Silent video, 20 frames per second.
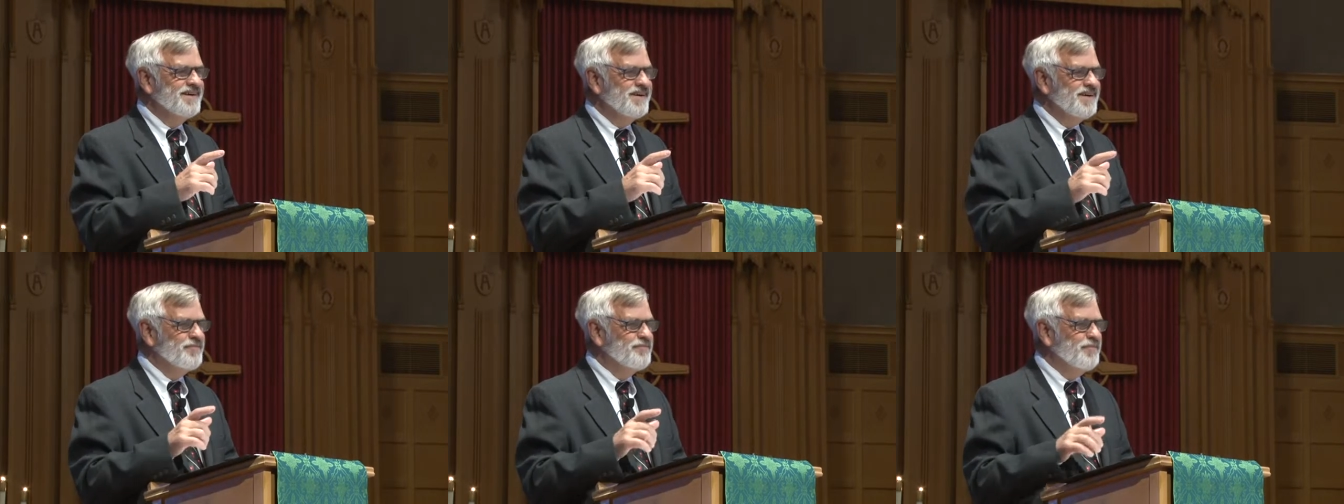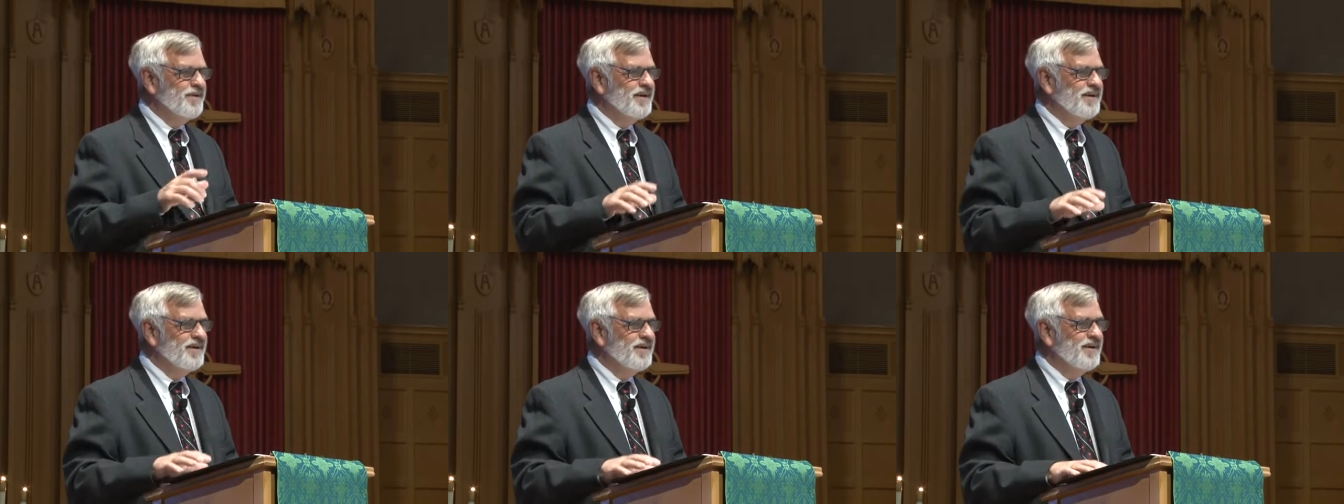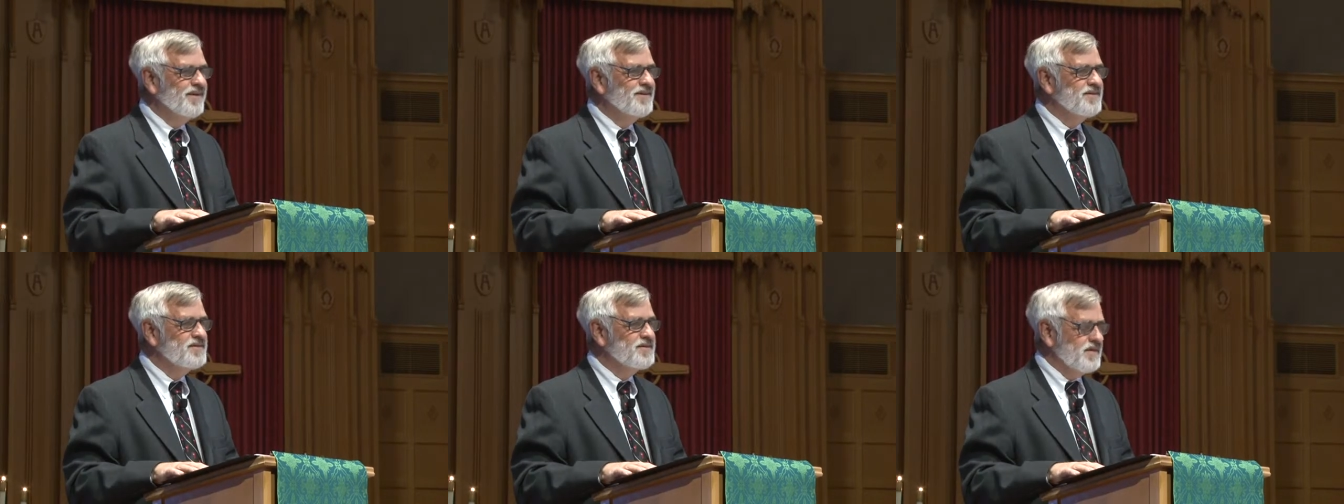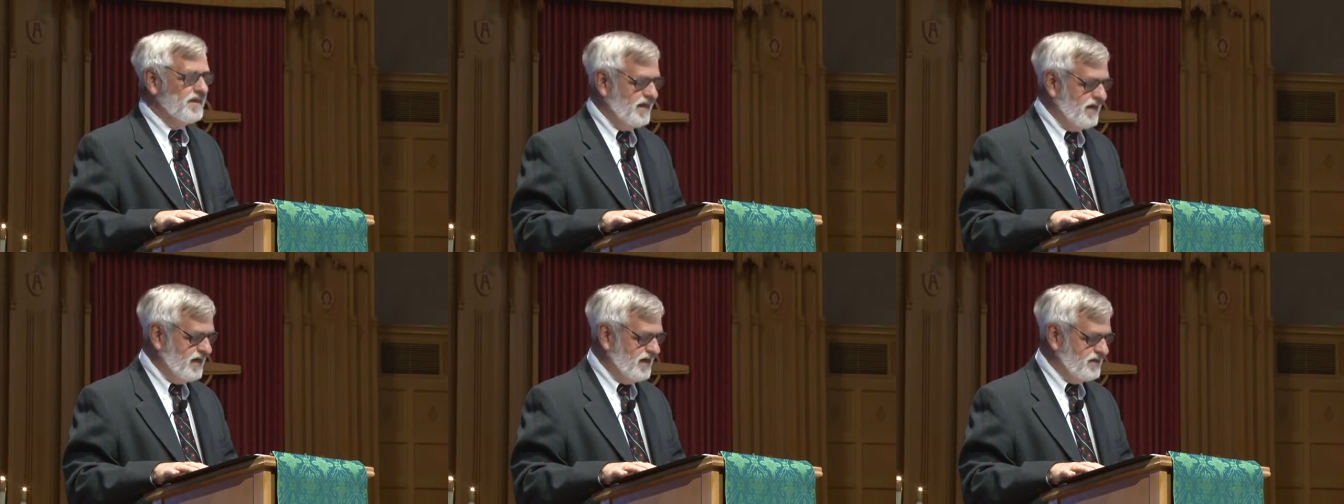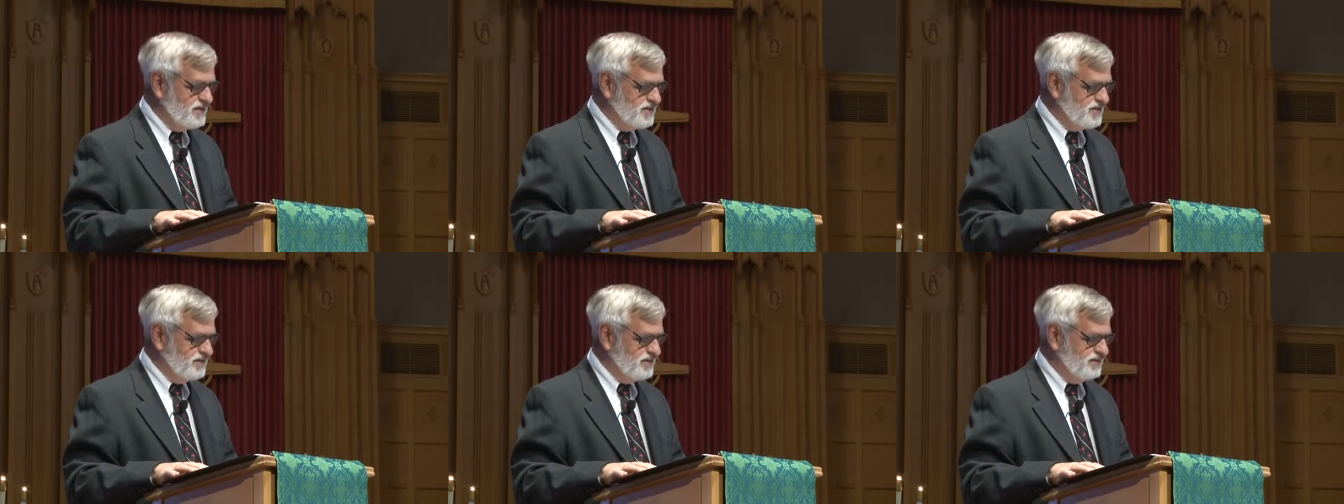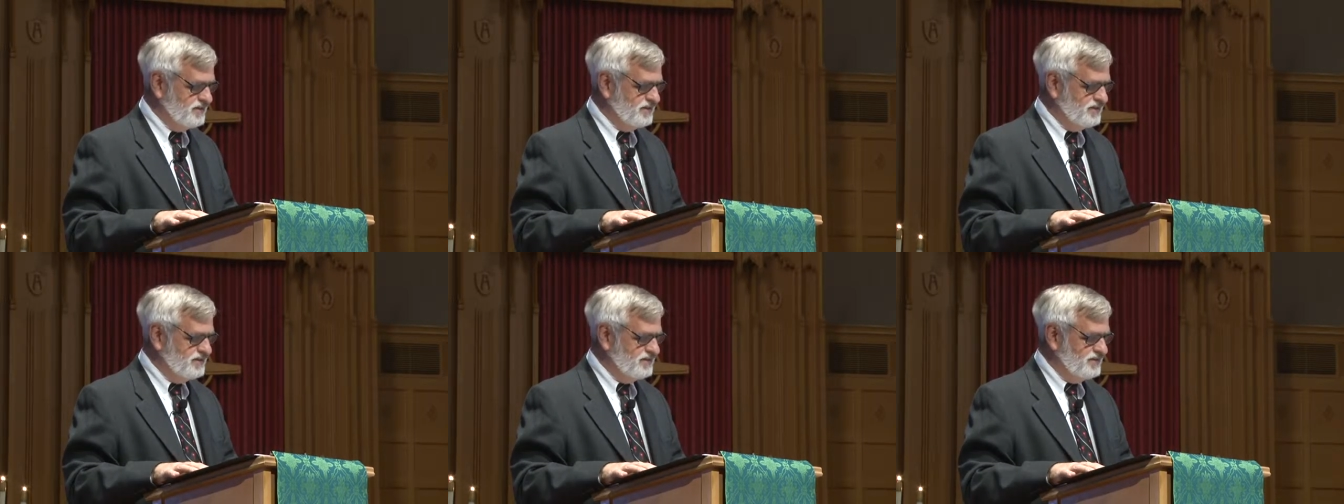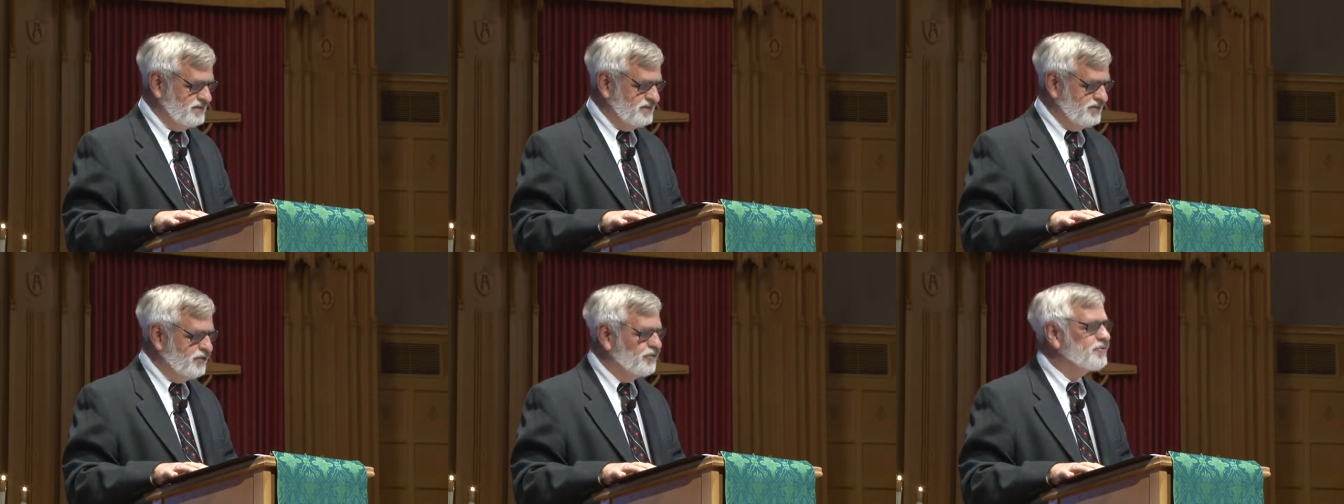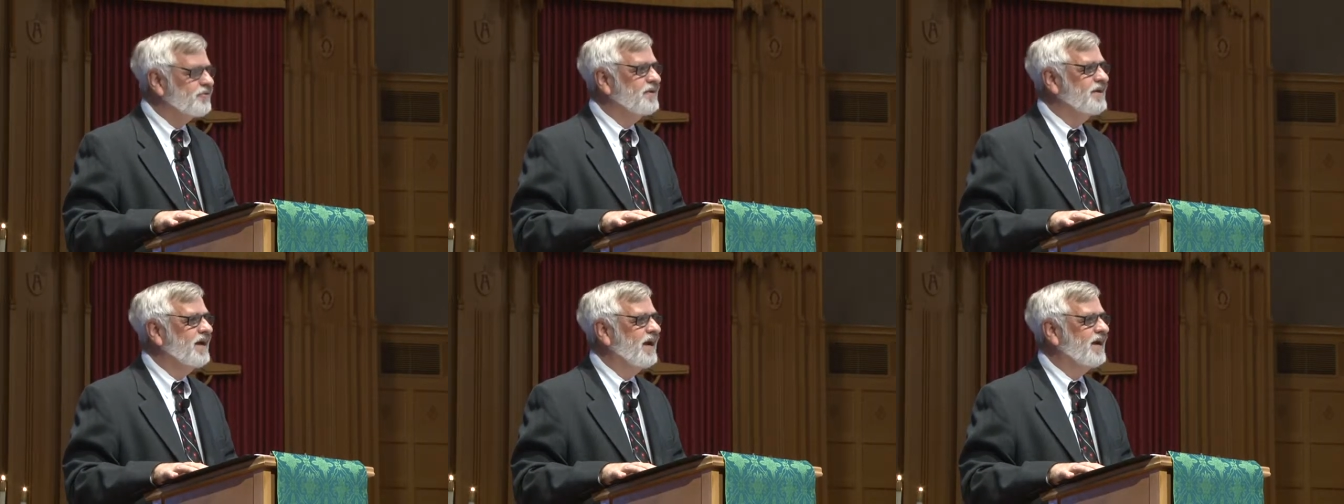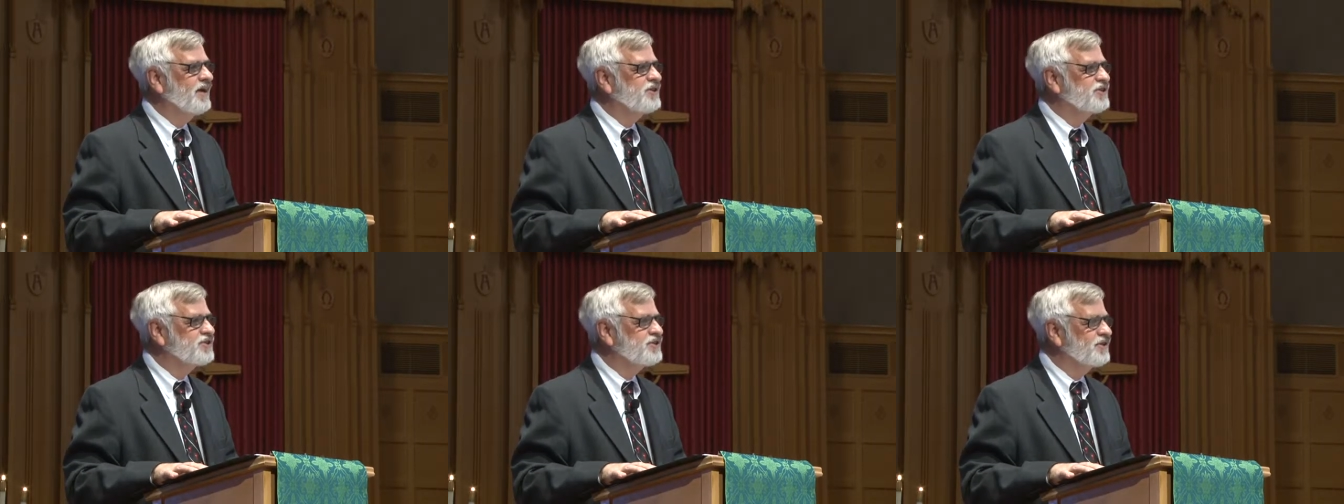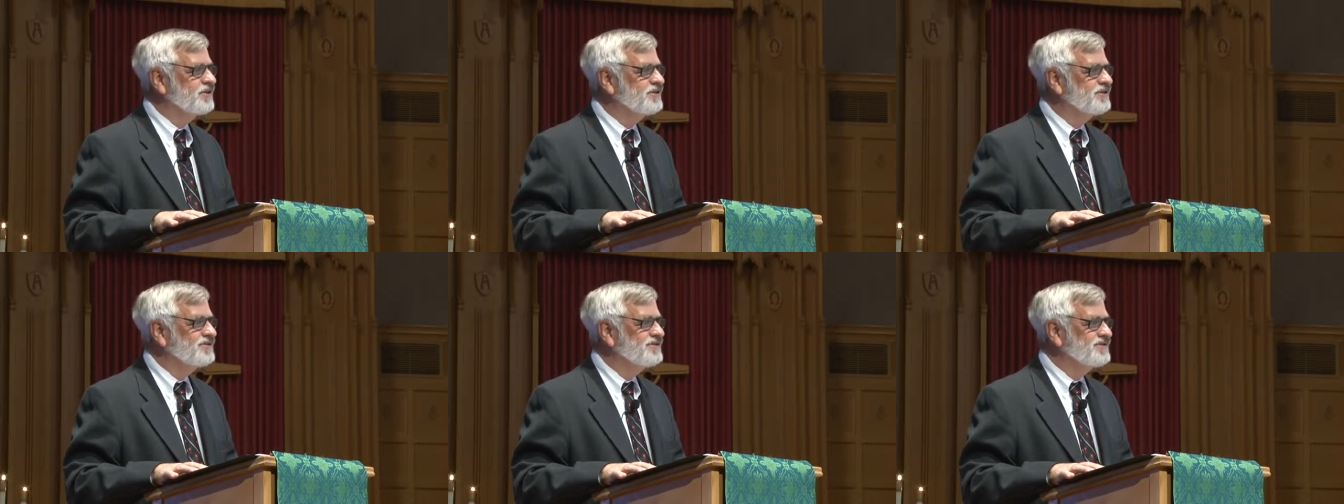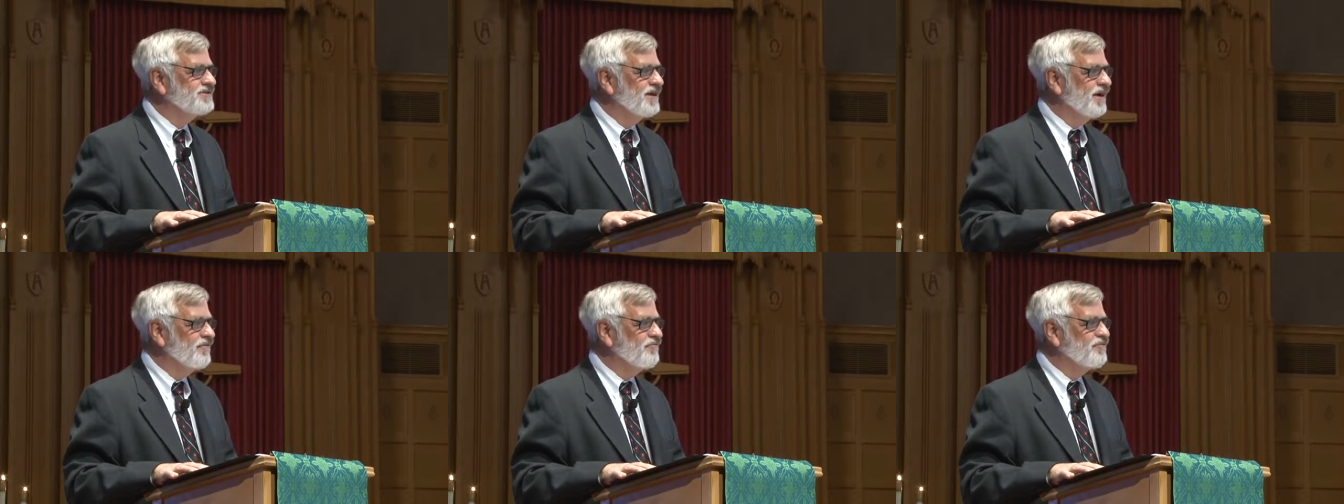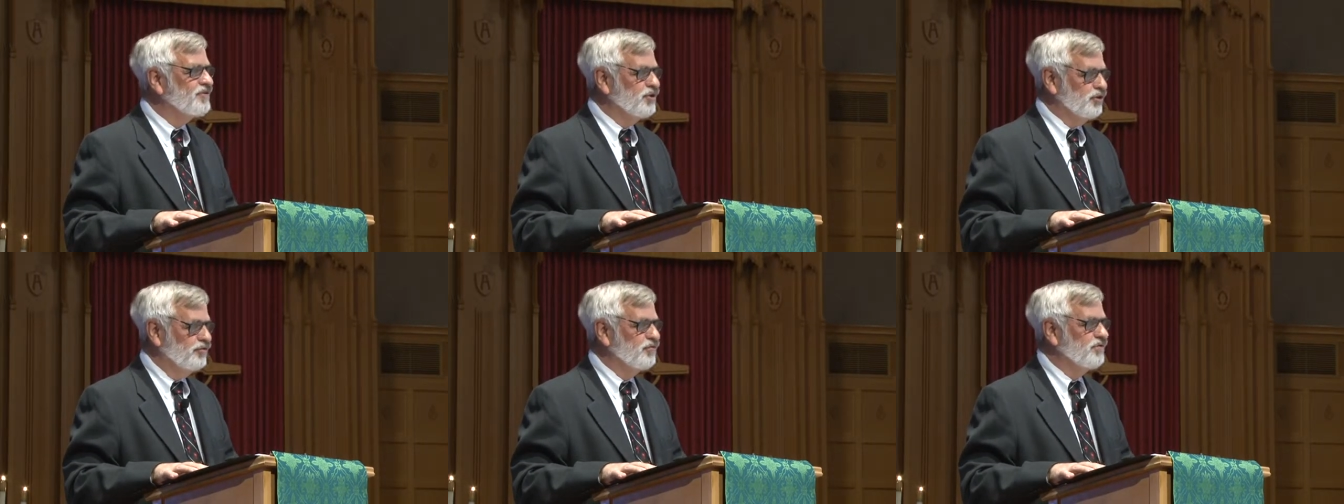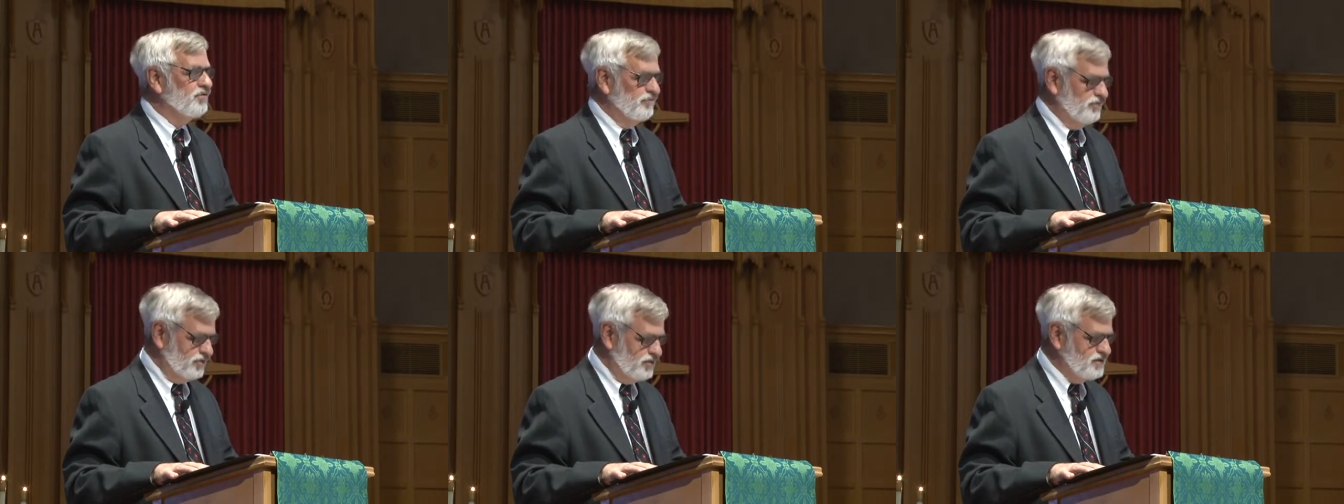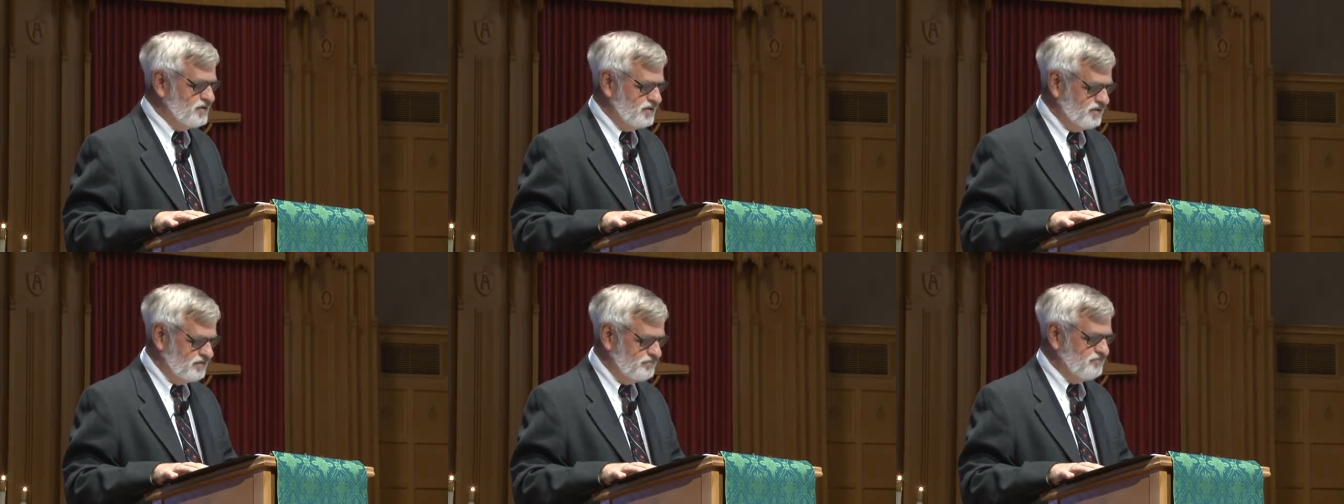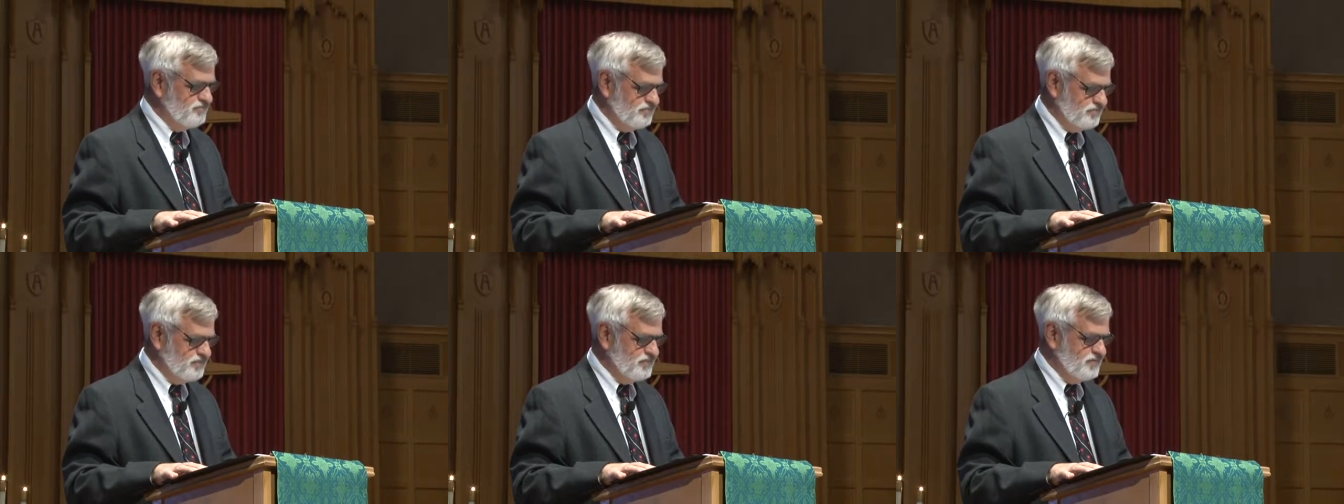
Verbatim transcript: It begins at creation of the universe.